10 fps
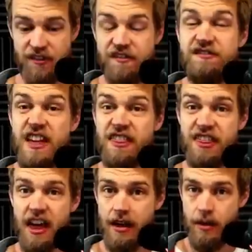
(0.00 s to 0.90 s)
fifth
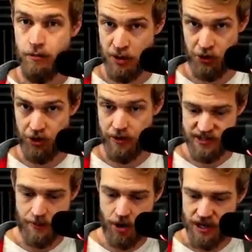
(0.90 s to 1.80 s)
builder, because
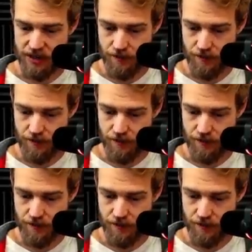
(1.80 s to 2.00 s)
I'm already at the